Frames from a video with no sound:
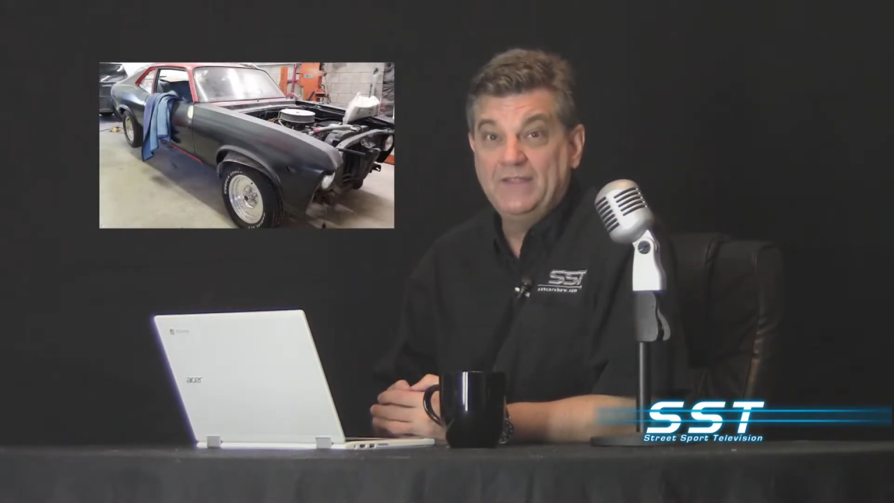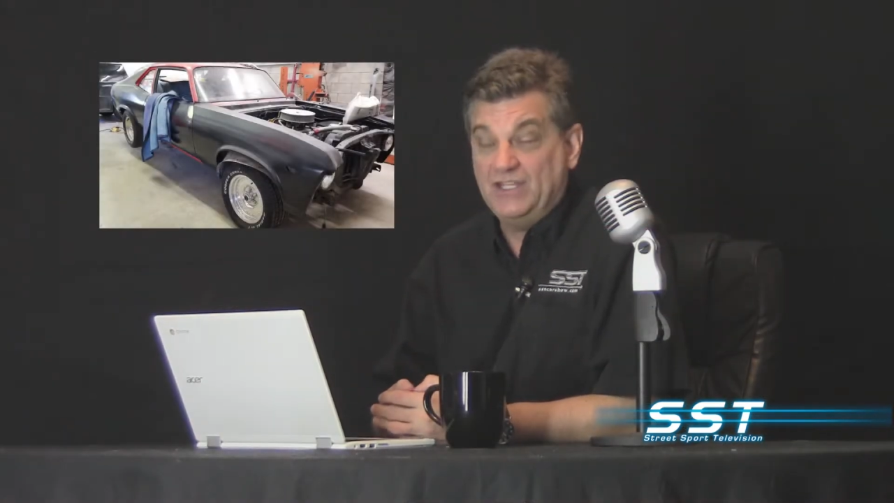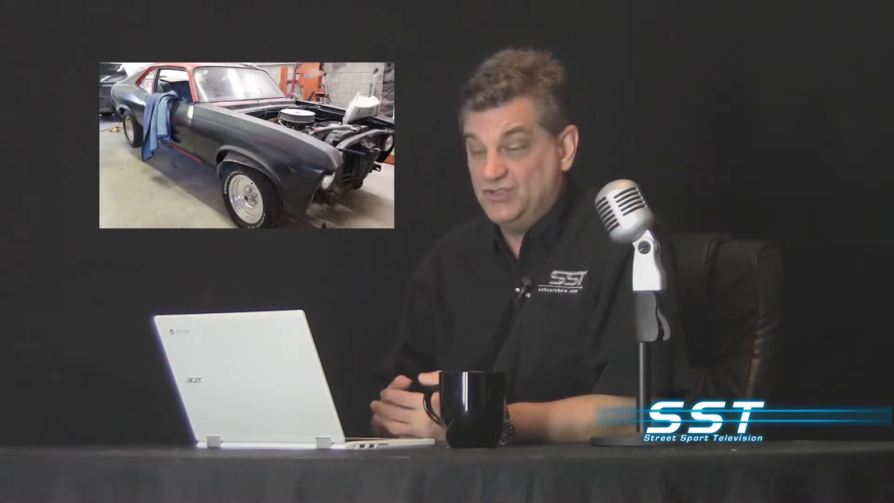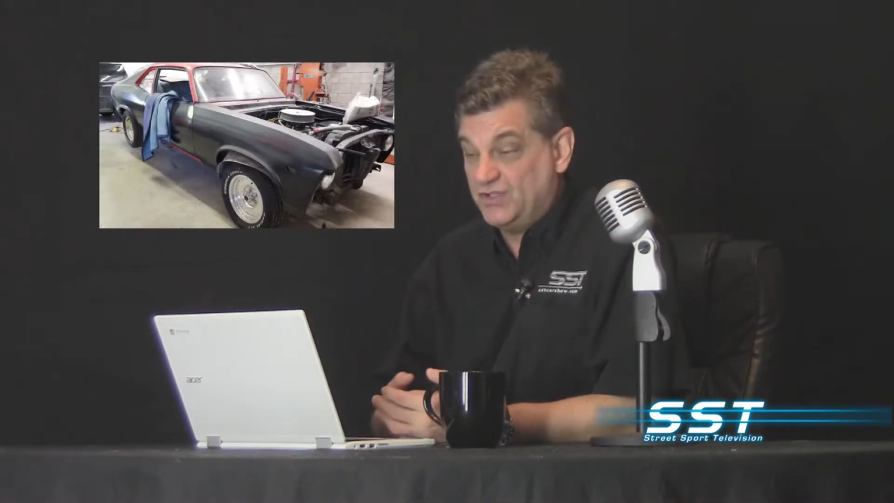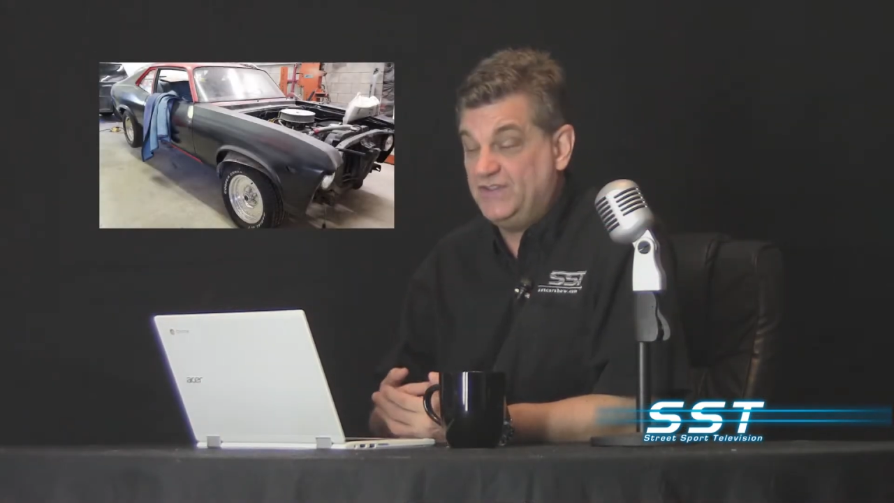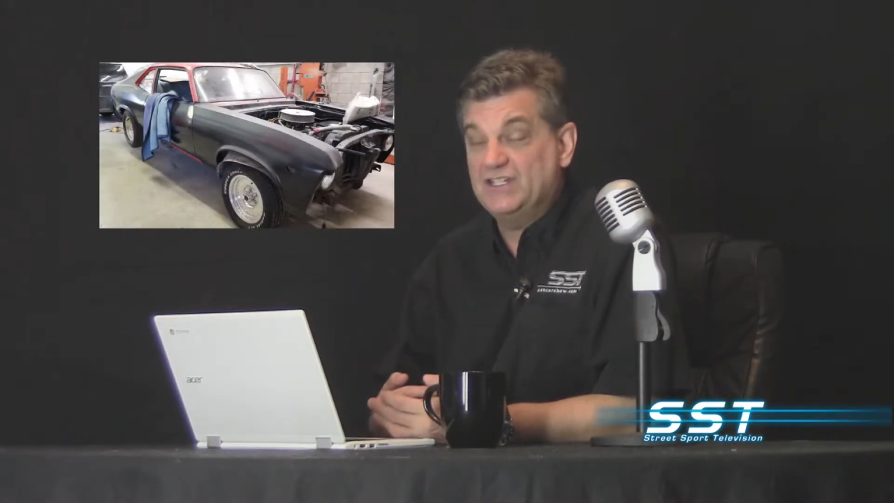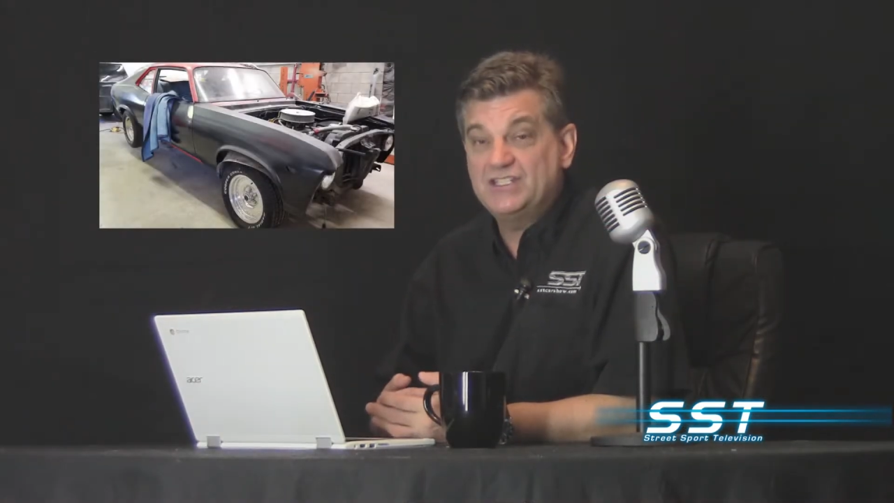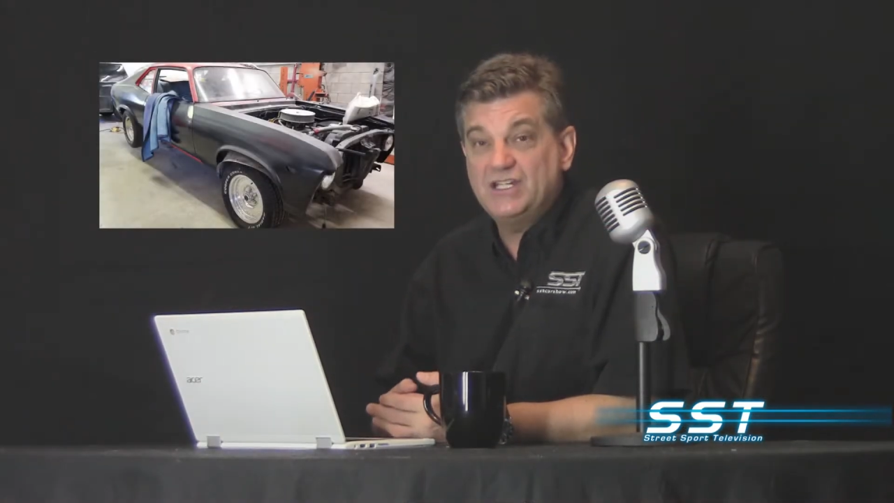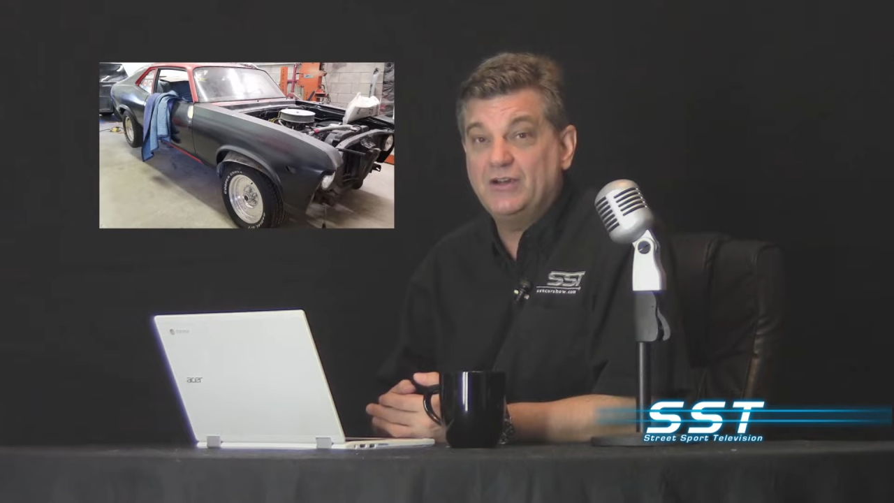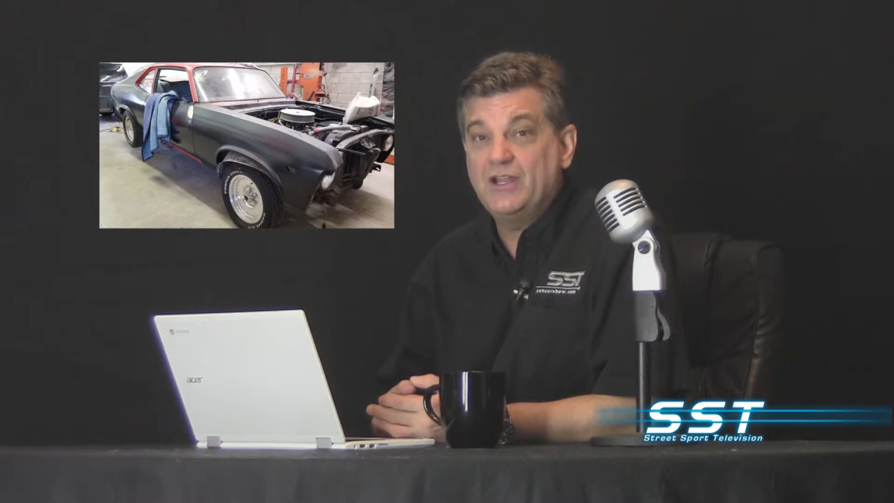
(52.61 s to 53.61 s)
They took the
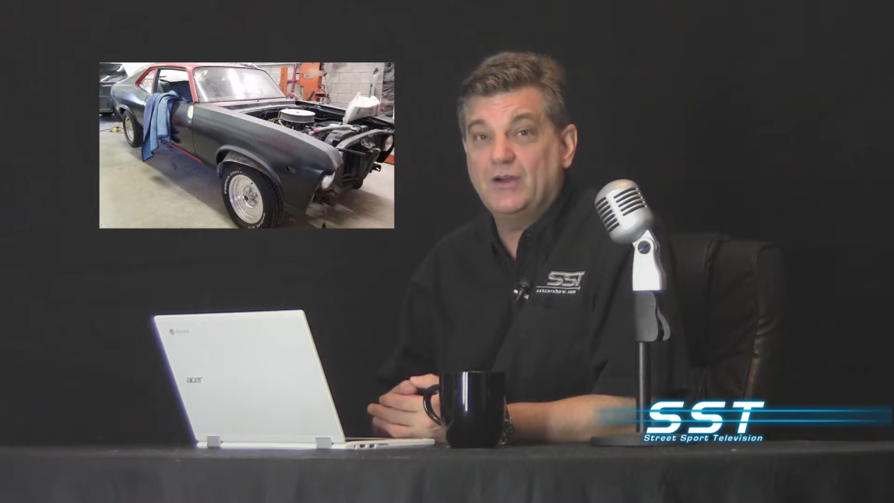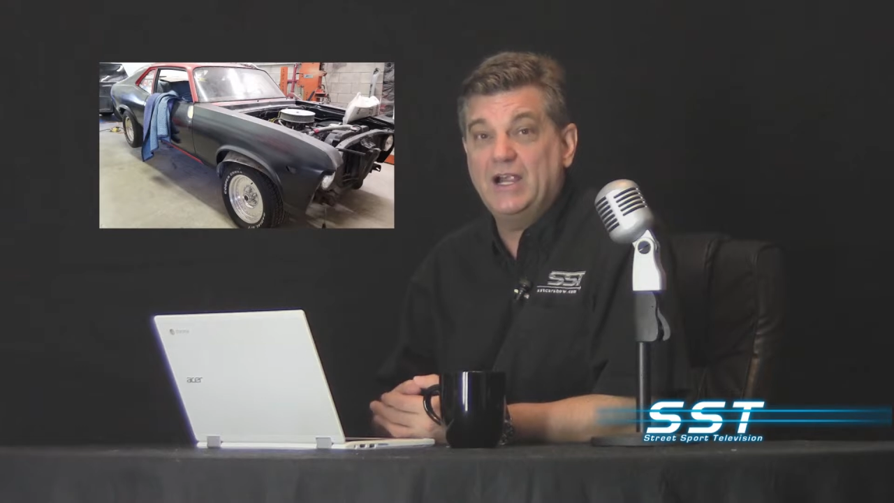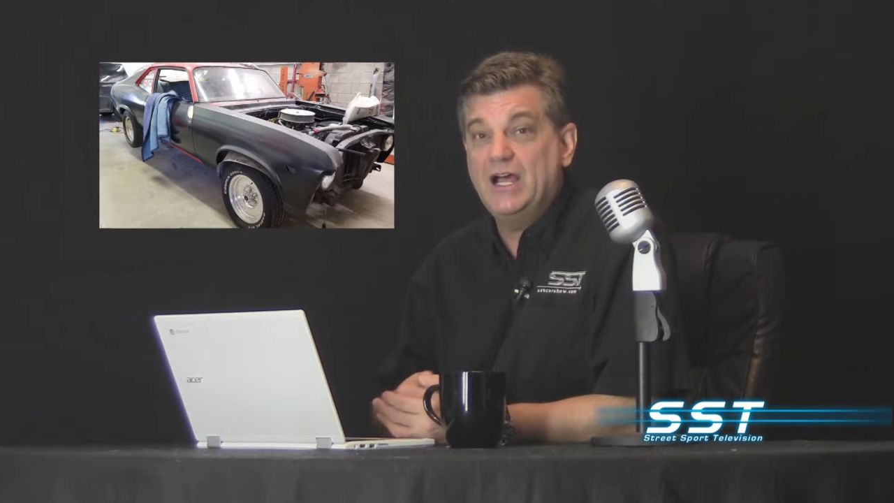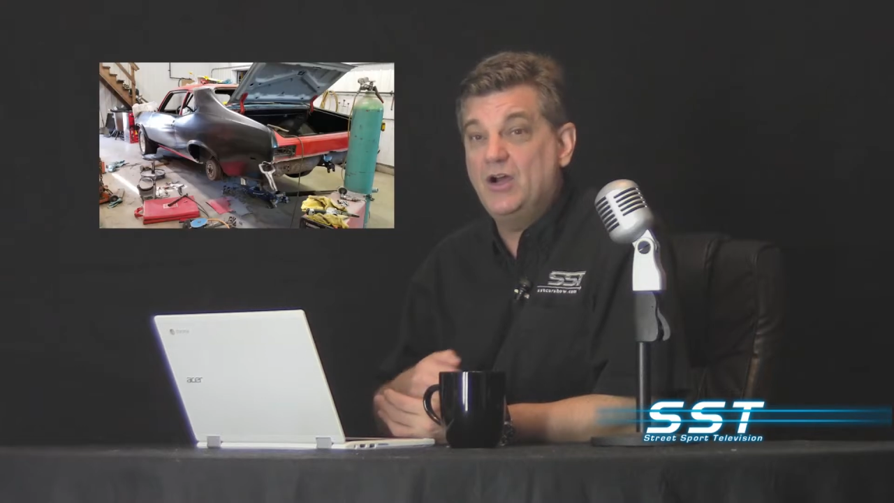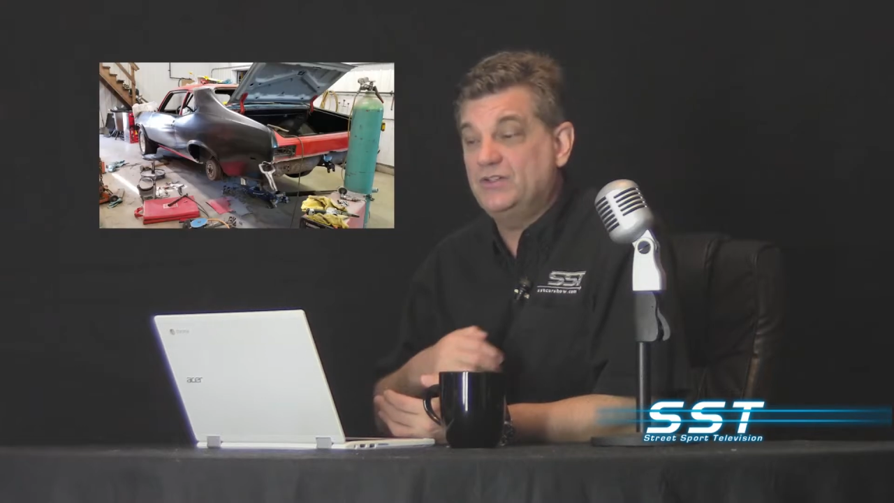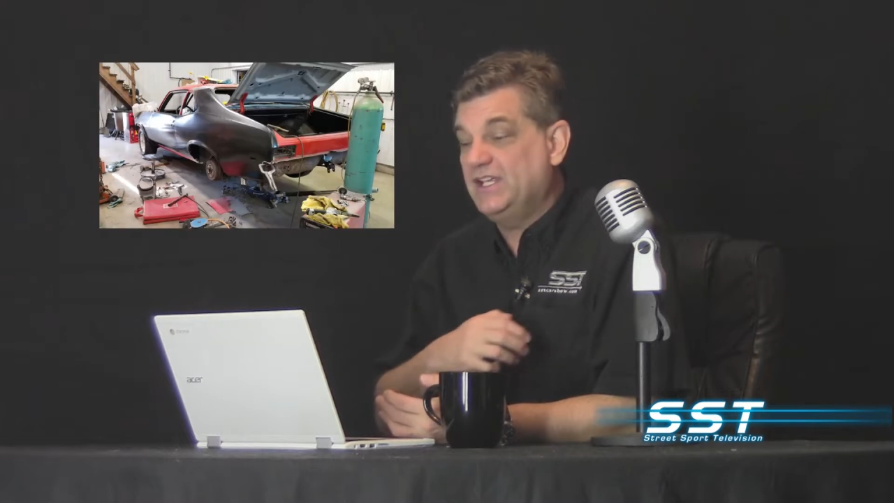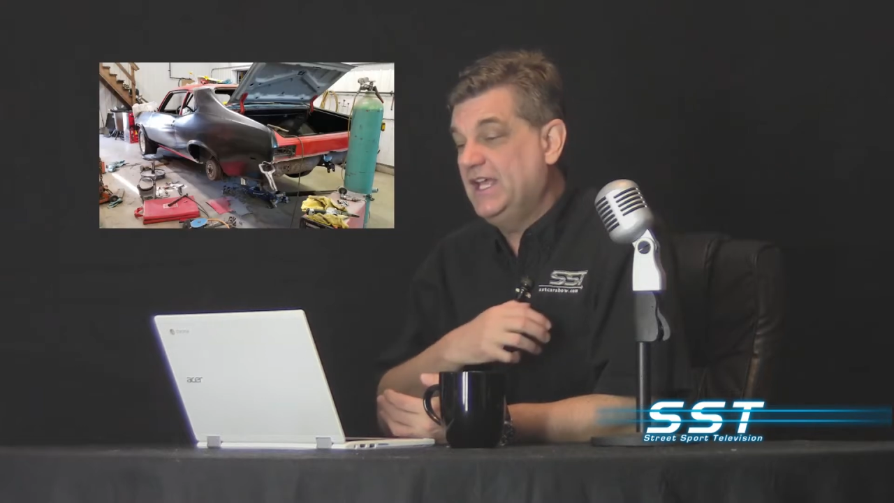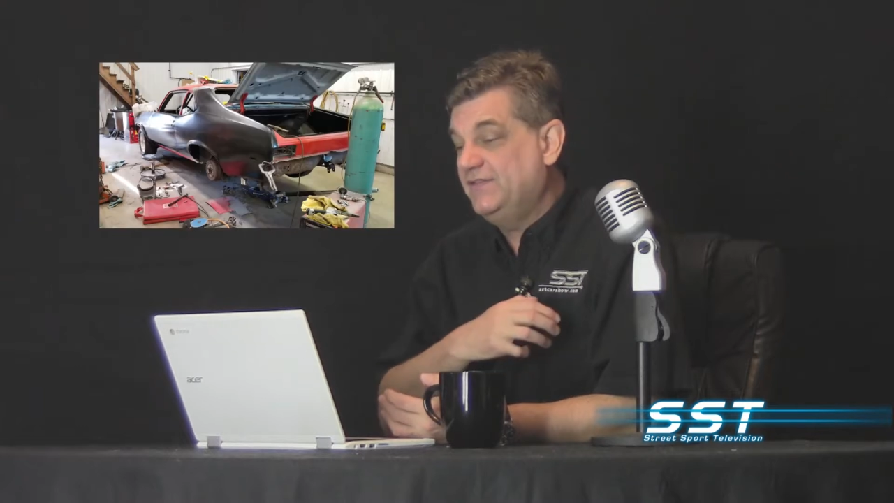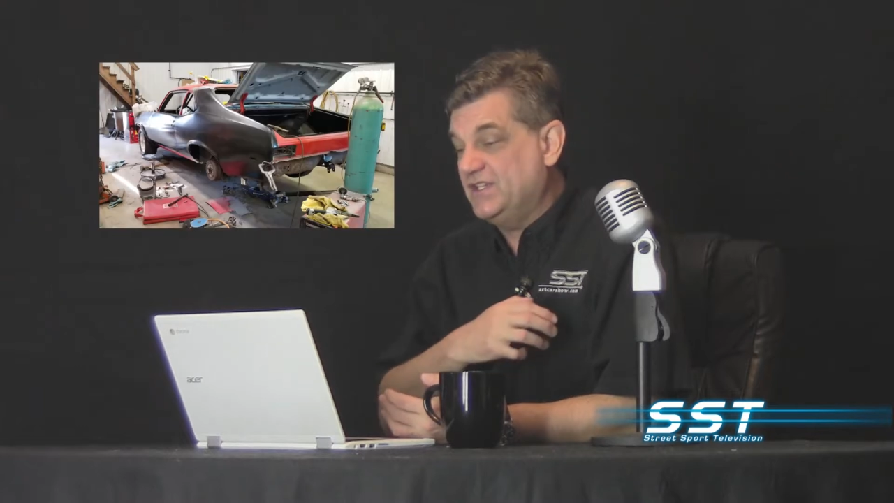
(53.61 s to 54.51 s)
interior out,